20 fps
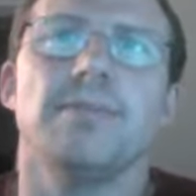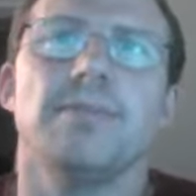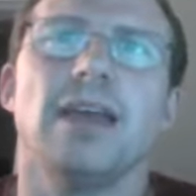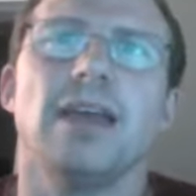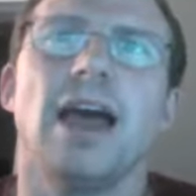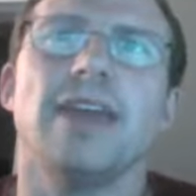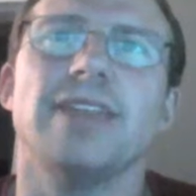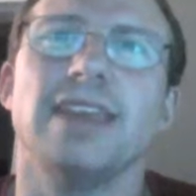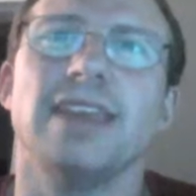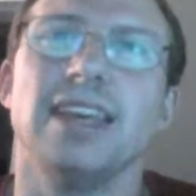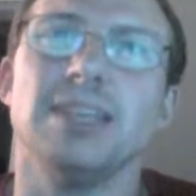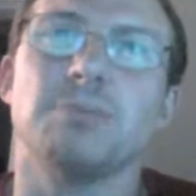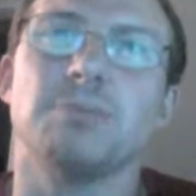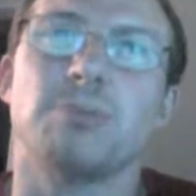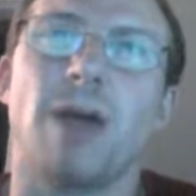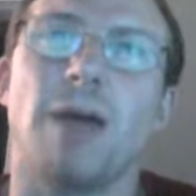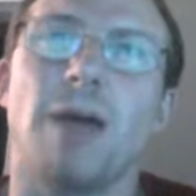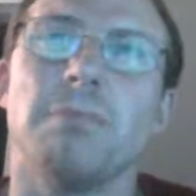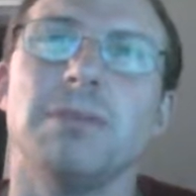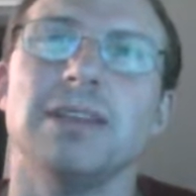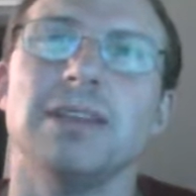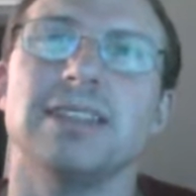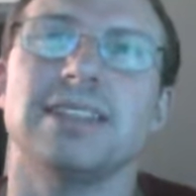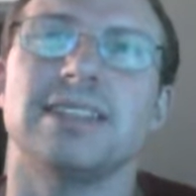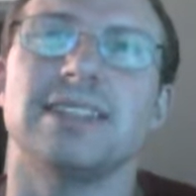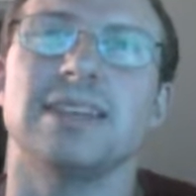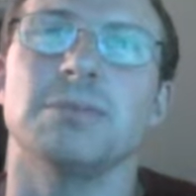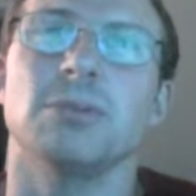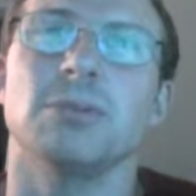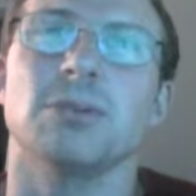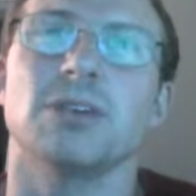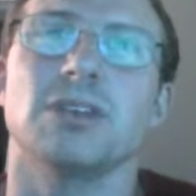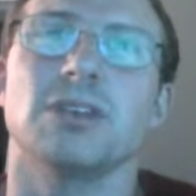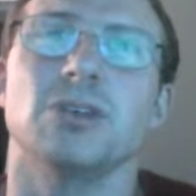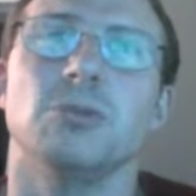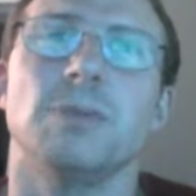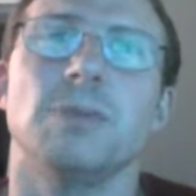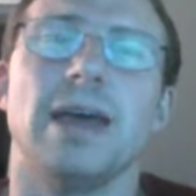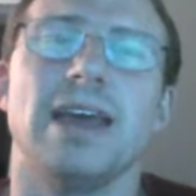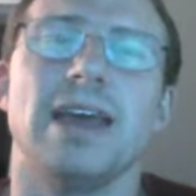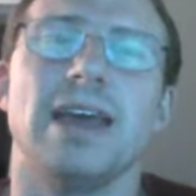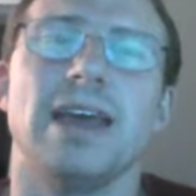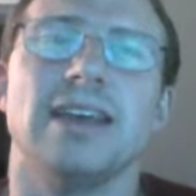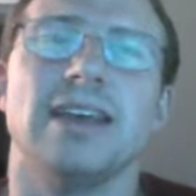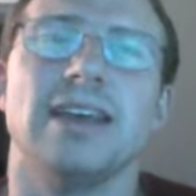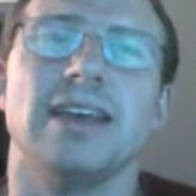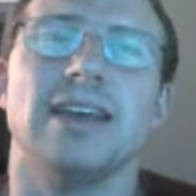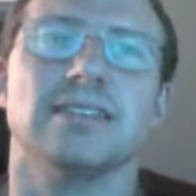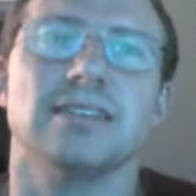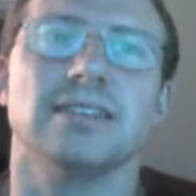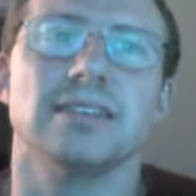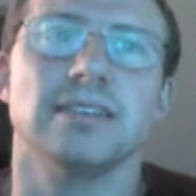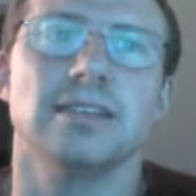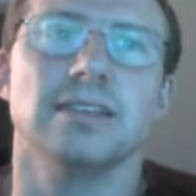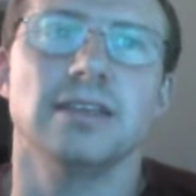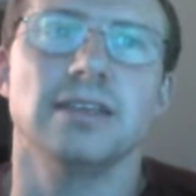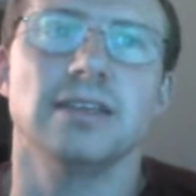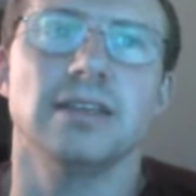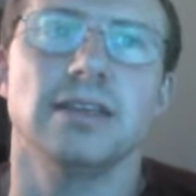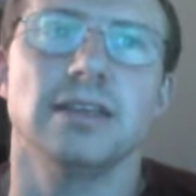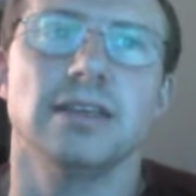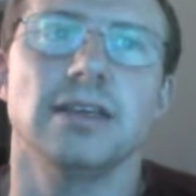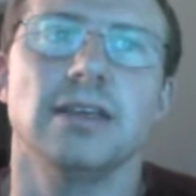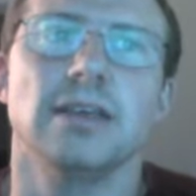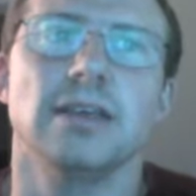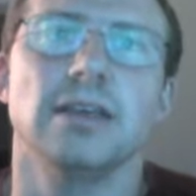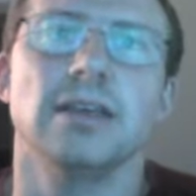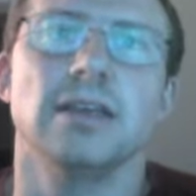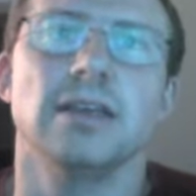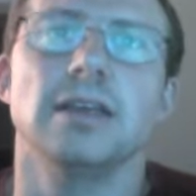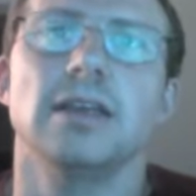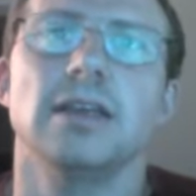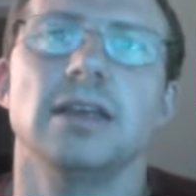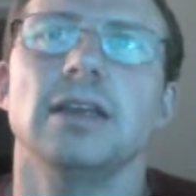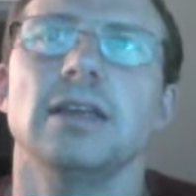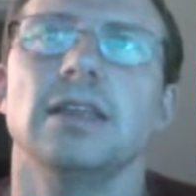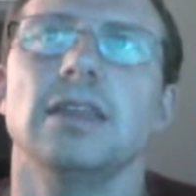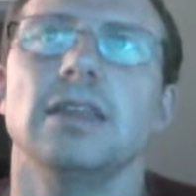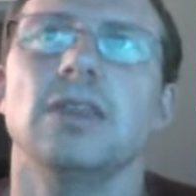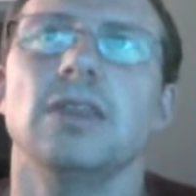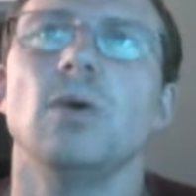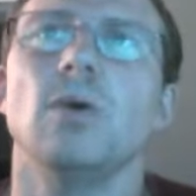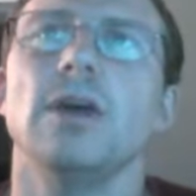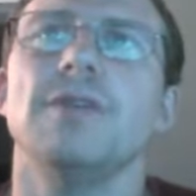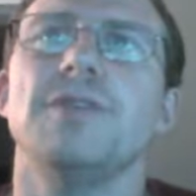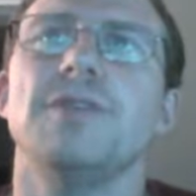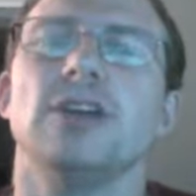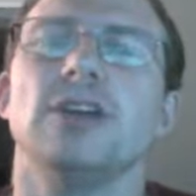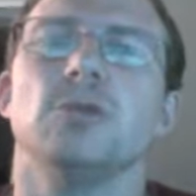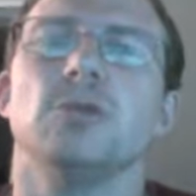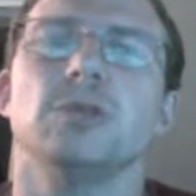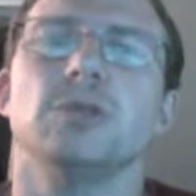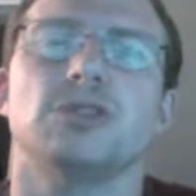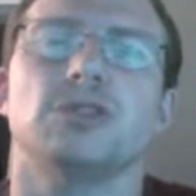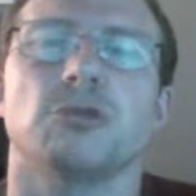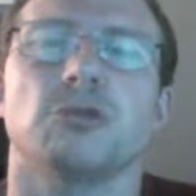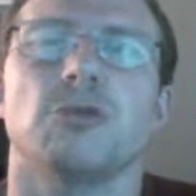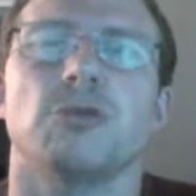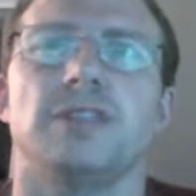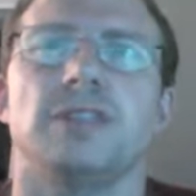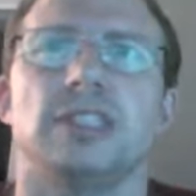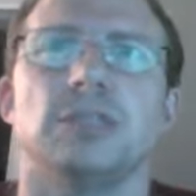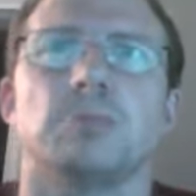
I think he's probably similar to Eubanks. The only advantage with Struff is he's